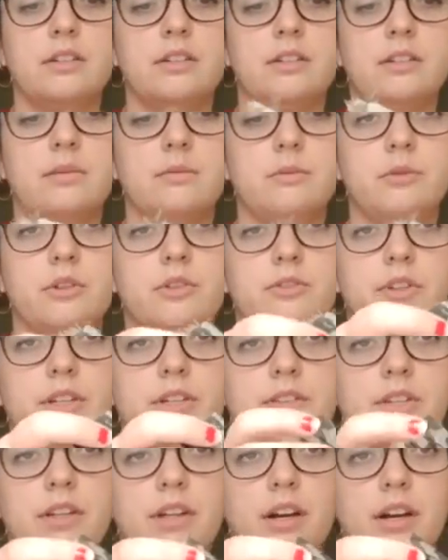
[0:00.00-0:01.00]
more
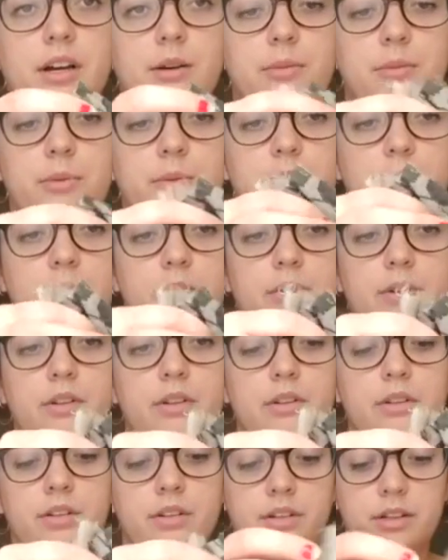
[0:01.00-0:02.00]
facing up,
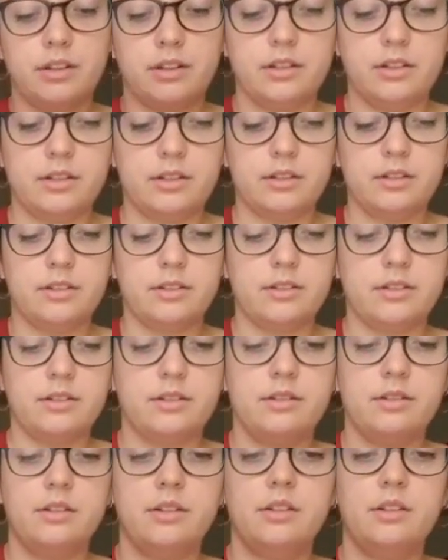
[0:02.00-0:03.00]
like this.
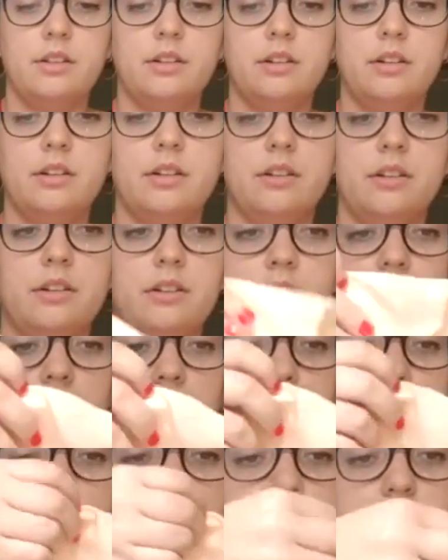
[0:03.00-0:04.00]
Do a
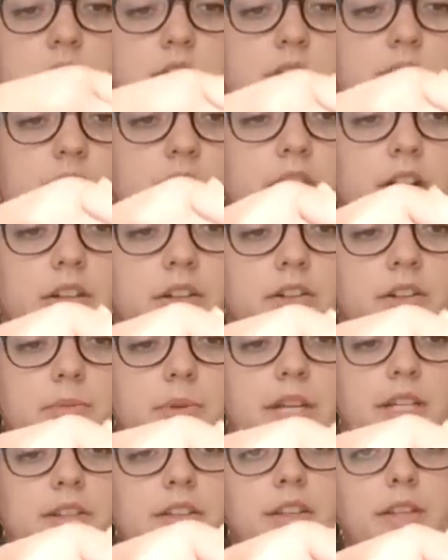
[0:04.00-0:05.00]
mixture of colors.
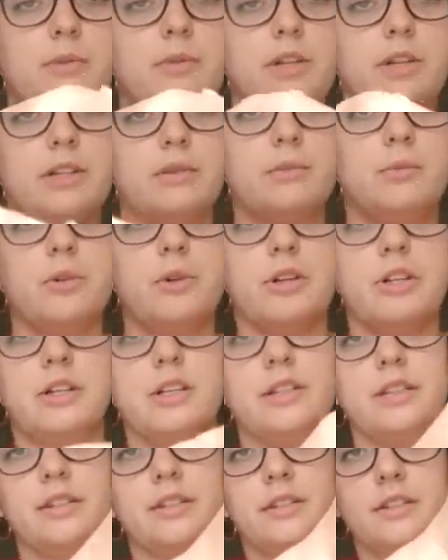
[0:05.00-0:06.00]
Basically what's
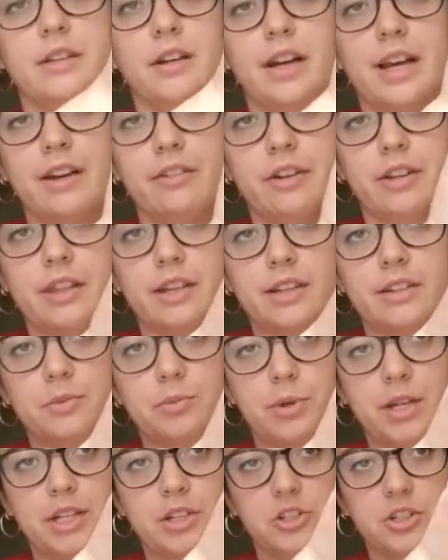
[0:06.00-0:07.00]
important is everything is
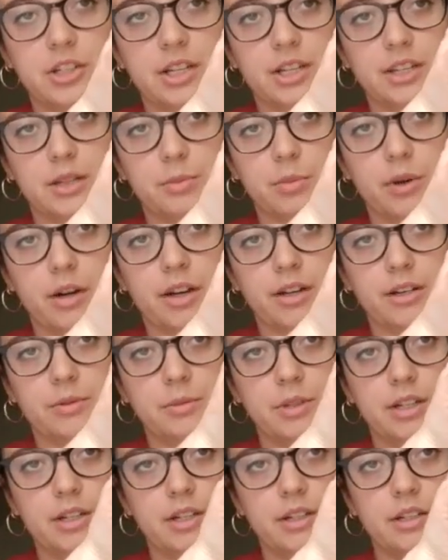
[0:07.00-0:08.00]
pinching at the bottom
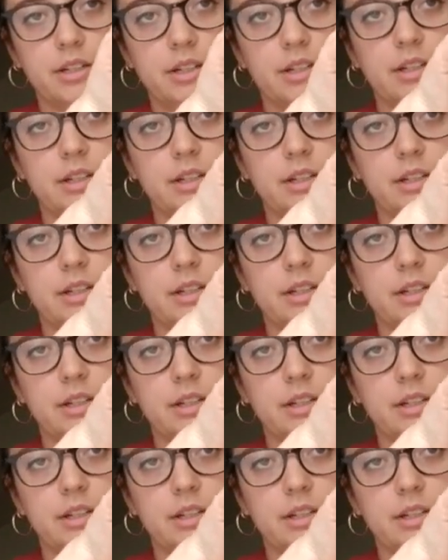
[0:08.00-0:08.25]
here,